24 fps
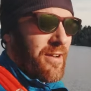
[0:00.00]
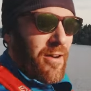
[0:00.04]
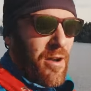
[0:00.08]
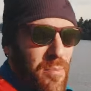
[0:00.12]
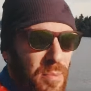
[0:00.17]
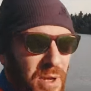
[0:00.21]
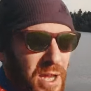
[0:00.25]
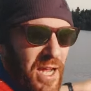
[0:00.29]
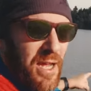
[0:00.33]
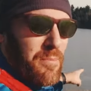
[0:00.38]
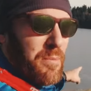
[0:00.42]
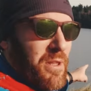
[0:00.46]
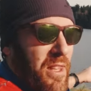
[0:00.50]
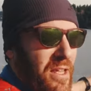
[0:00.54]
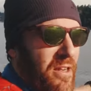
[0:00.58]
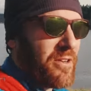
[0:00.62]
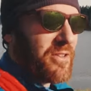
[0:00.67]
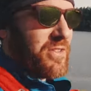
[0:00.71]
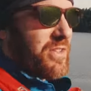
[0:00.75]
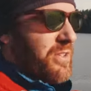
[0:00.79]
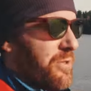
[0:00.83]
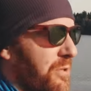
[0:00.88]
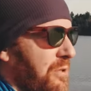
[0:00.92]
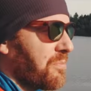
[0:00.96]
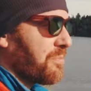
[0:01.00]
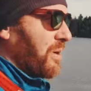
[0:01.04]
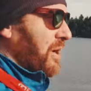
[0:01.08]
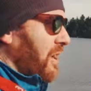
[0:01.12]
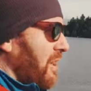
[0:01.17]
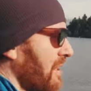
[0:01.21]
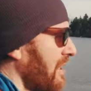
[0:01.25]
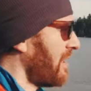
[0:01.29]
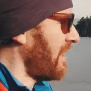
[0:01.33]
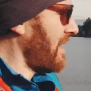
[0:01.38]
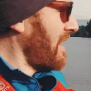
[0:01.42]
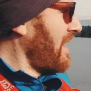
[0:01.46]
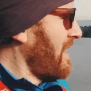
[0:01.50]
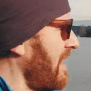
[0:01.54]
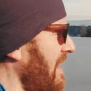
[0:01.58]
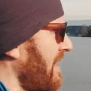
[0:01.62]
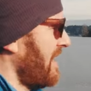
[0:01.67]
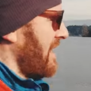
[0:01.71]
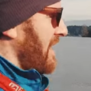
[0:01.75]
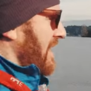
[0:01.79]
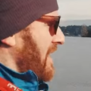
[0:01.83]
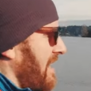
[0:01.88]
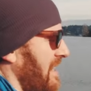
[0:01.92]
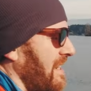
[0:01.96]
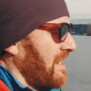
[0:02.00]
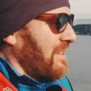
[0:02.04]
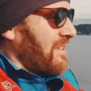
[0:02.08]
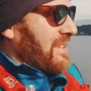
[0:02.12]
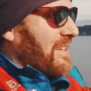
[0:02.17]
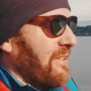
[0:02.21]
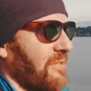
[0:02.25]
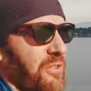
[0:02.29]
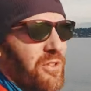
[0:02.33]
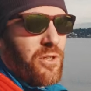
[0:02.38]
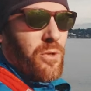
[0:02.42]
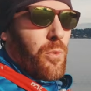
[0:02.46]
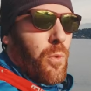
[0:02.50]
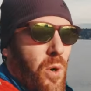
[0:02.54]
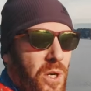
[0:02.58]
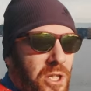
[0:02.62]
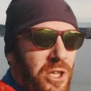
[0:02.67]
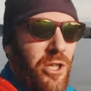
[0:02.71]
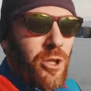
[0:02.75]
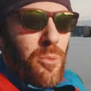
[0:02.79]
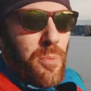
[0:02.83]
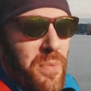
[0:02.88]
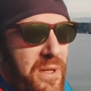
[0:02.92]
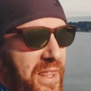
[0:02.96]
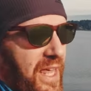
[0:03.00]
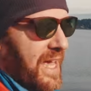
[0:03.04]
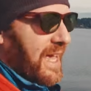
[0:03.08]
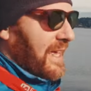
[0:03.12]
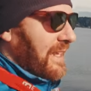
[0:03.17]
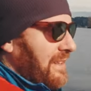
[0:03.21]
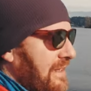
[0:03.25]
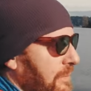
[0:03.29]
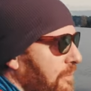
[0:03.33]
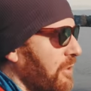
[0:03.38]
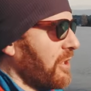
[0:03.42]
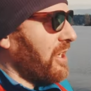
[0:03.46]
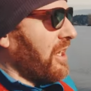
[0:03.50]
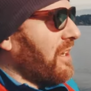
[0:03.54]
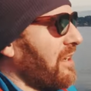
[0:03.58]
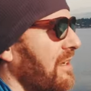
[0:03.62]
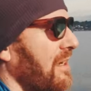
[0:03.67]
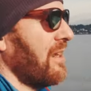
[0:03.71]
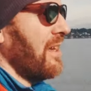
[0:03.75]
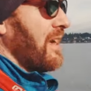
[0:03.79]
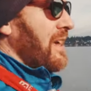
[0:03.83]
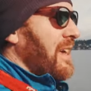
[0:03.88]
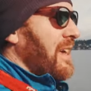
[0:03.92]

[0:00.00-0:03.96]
Right behind me there is Seward Park. Just have to do one loop of that and then we're done.